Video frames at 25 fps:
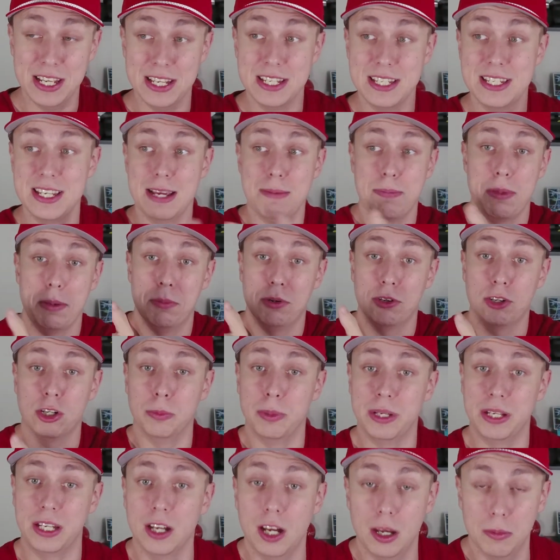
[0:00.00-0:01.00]
and people could be
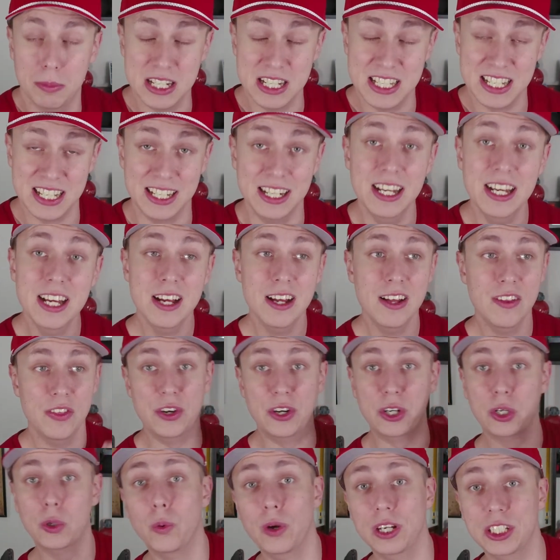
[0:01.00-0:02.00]
commenting their
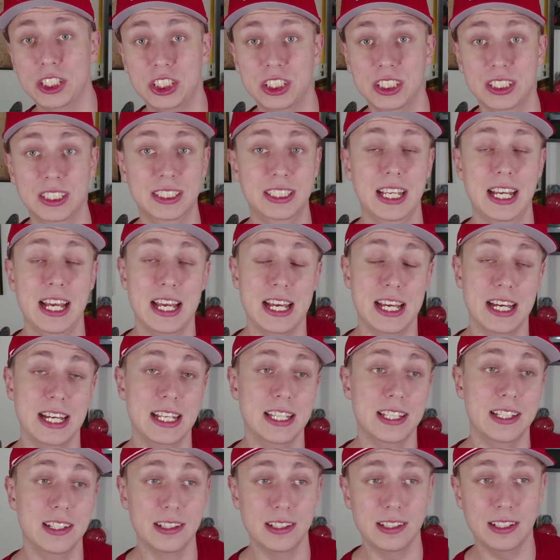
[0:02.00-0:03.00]
questions and
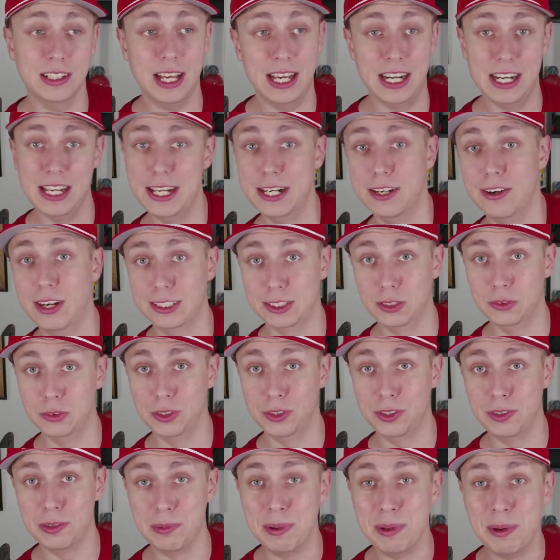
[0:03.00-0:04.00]
kind of interacting with
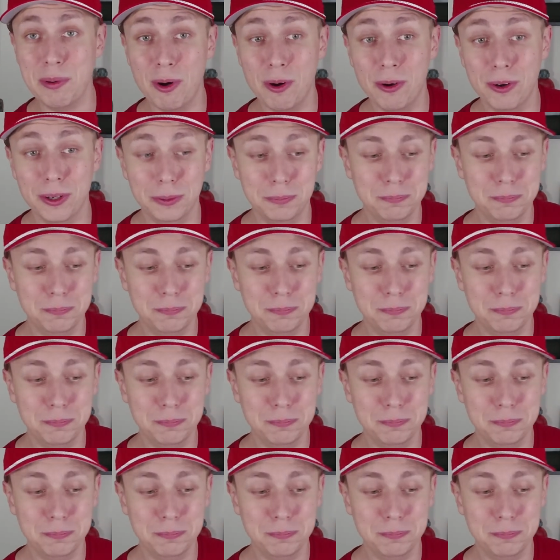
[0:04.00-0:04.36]
me more,